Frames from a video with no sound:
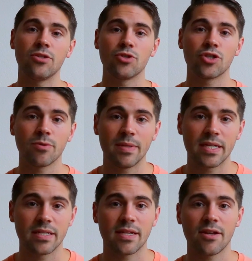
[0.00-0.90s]
you should be
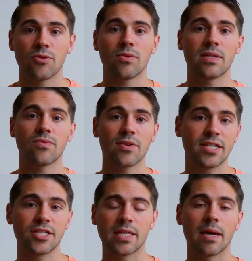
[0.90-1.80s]
continually
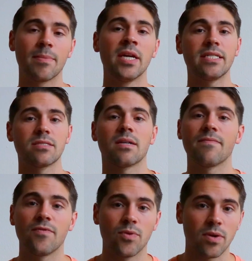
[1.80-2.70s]
reaching them in some
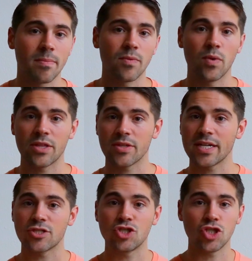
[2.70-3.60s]
form, whether
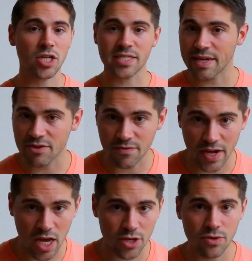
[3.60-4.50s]
that's just giving
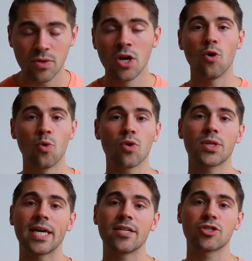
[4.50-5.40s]
value or
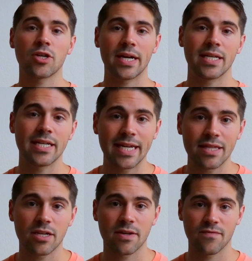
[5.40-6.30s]
that is trying to get
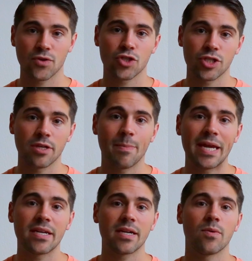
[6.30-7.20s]
the conversion
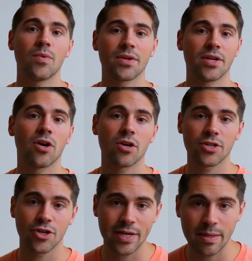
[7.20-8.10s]
depending on where they are in
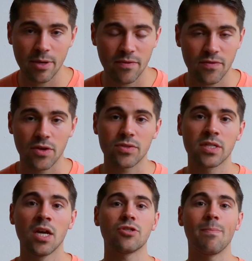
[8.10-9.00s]
your email
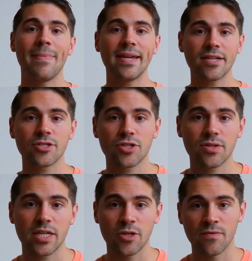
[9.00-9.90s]
flows. So making sure
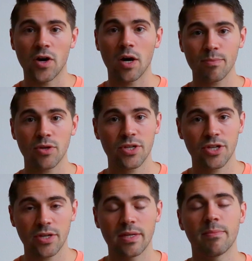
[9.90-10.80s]
that you've uploaded
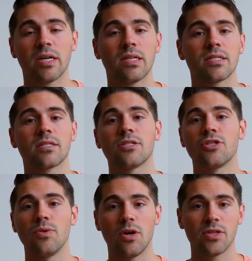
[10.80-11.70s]
your email list
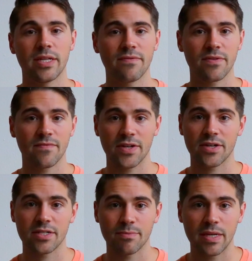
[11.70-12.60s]
to all the different
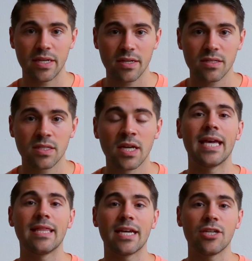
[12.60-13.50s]
various medias
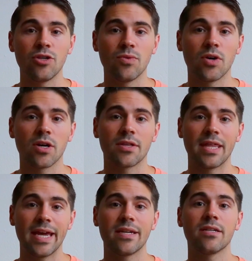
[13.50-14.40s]
and that you are
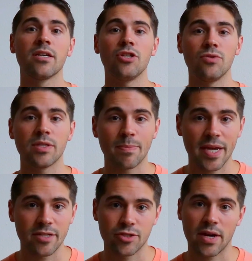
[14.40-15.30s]
then using
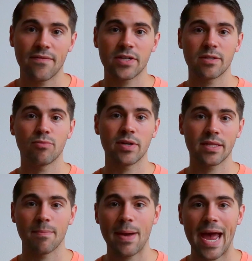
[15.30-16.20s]
paid traffic to bring
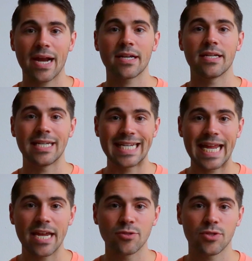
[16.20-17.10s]
them back and
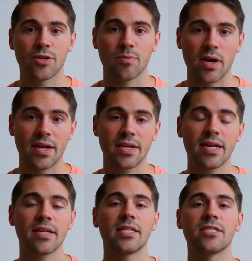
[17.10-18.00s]
engage with your brand
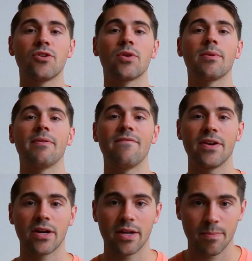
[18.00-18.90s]
again is going to be
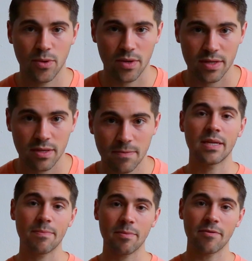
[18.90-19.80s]
very important.
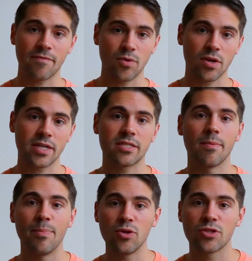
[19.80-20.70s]
Tip number 4 is to
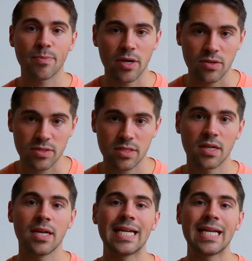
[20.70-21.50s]
boost posts.